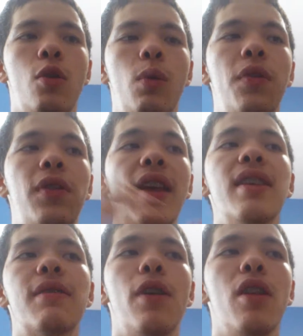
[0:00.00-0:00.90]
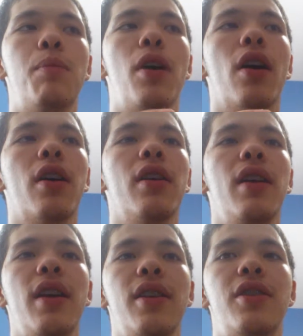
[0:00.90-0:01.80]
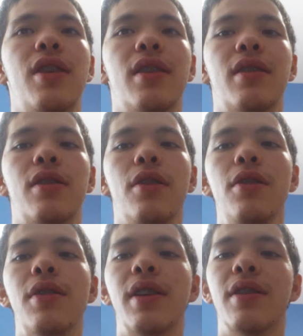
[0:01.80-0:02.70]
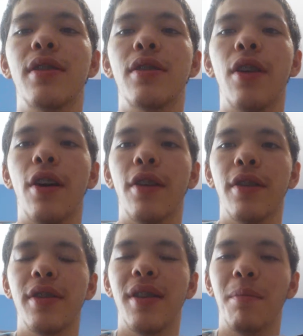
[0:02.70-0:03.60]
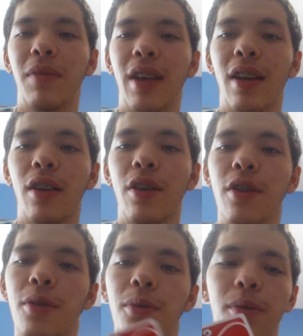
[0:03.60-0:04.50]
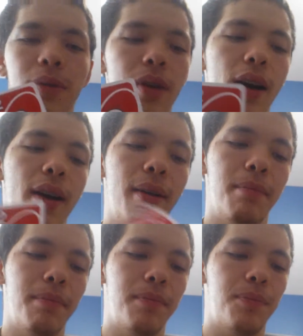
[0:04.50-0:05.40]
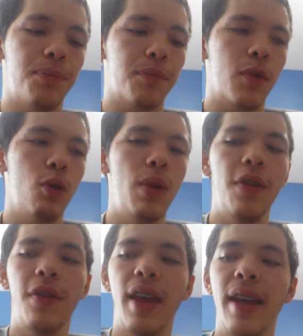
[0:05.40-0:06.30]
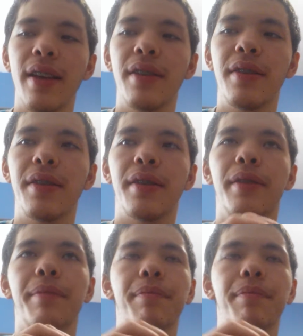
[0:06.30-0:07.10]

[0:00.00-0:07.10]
When things fall apart, it's just so you can start something new. When things